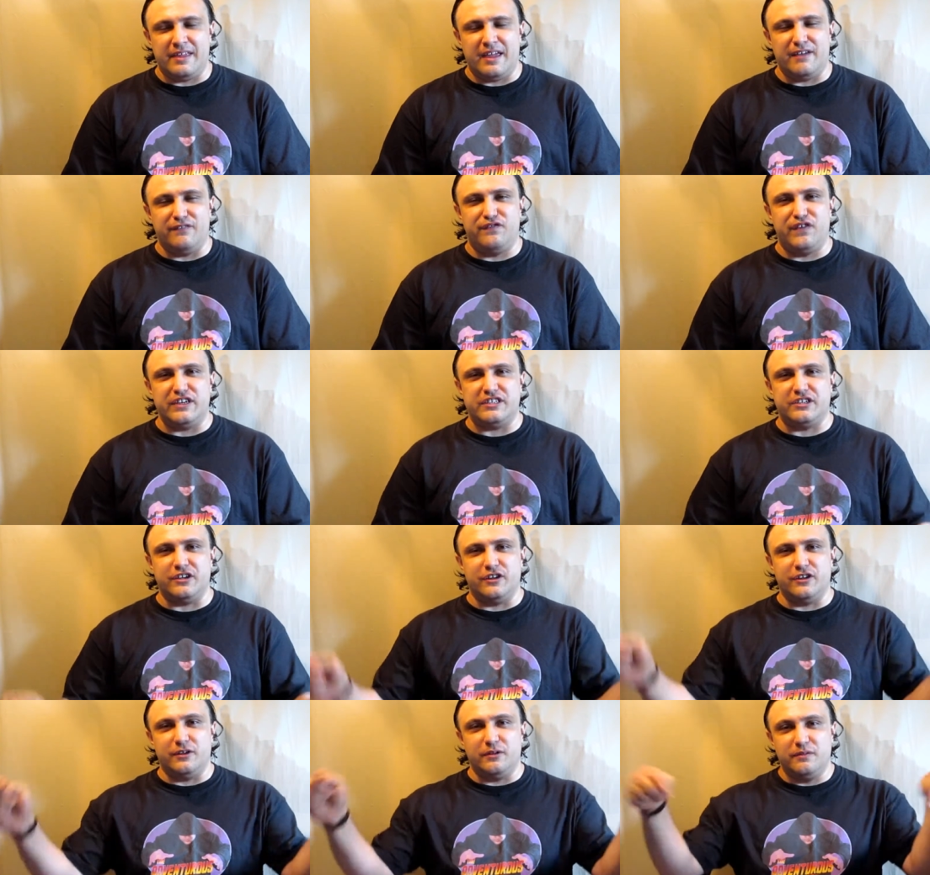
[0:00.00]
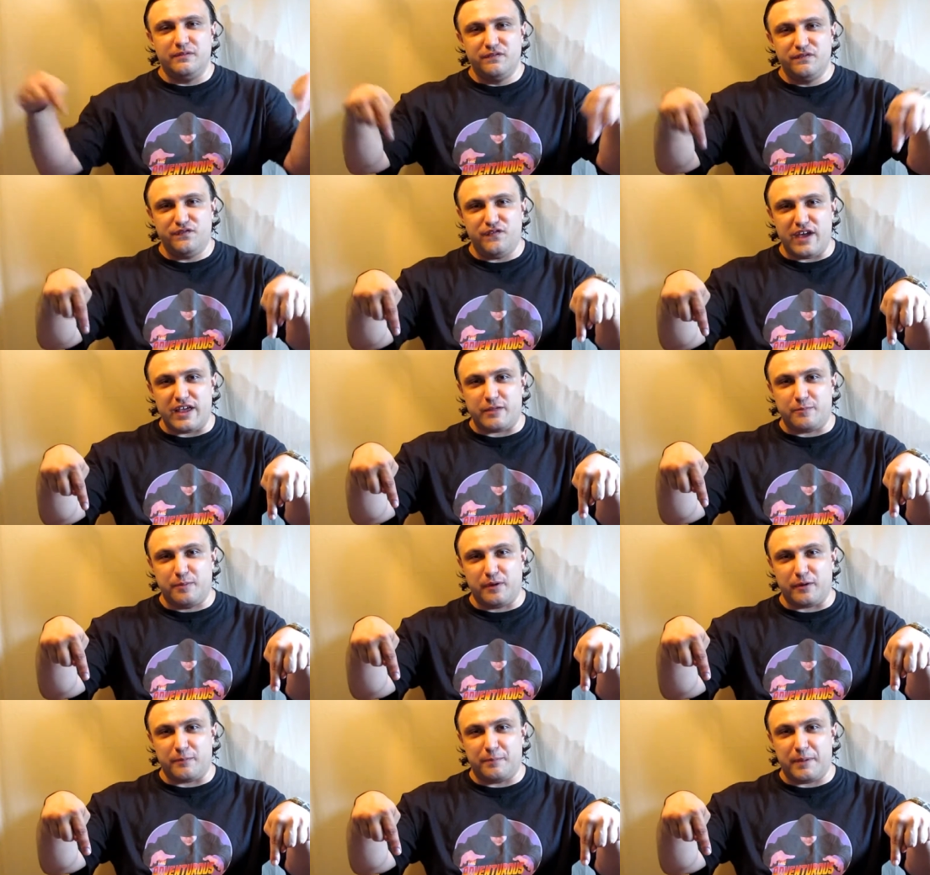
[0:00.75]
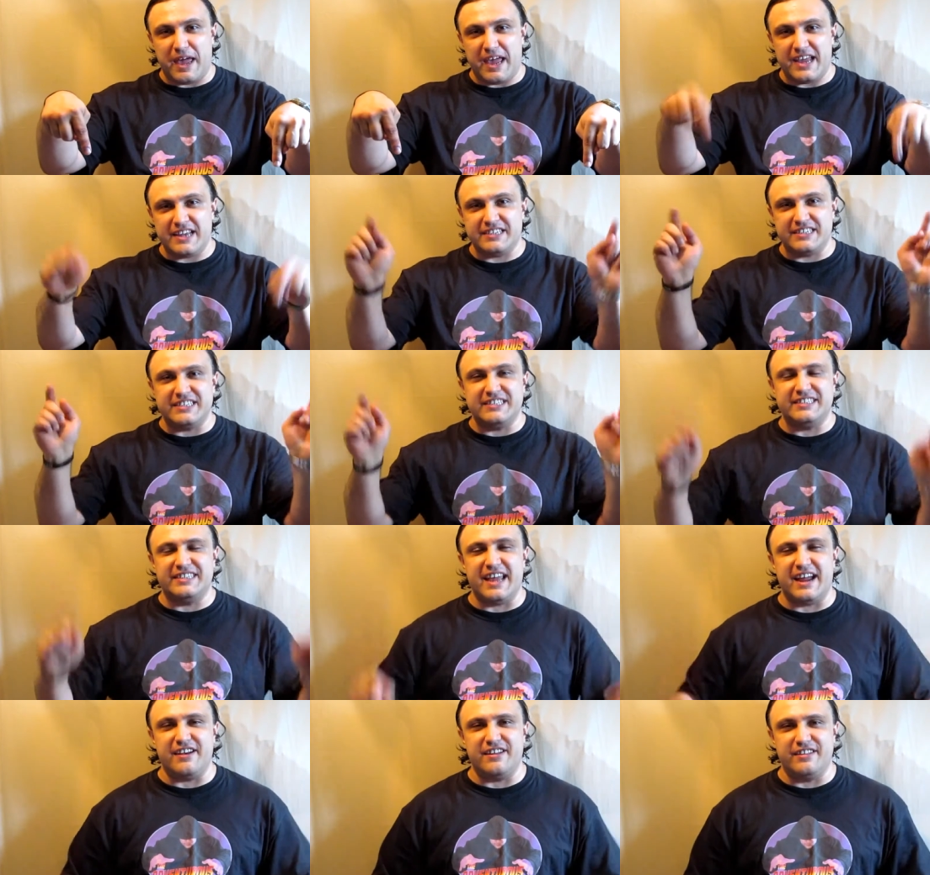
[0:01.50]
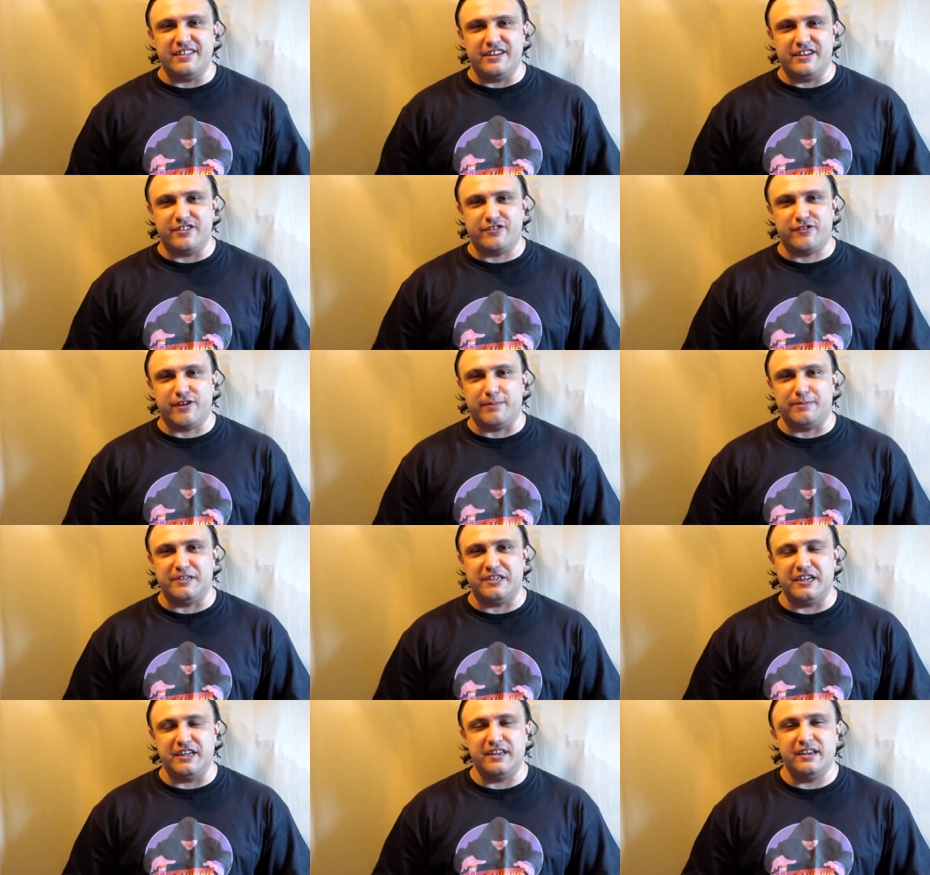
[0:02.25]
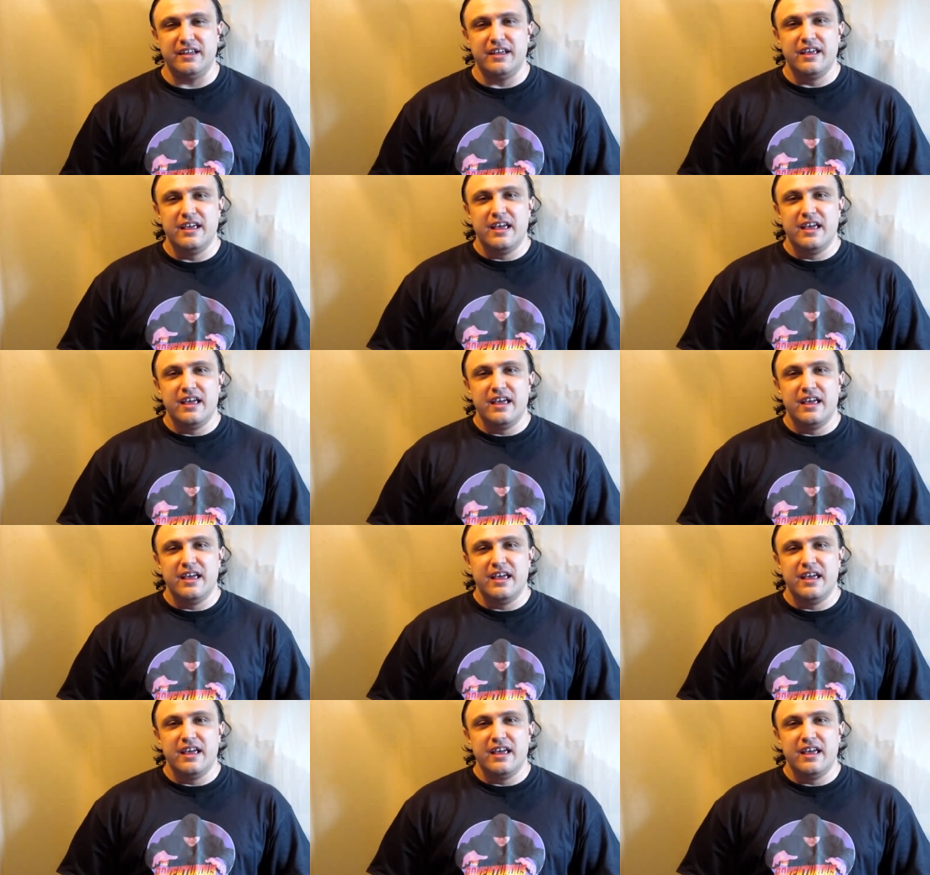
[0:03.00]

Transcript: official Facebook page is down in the description.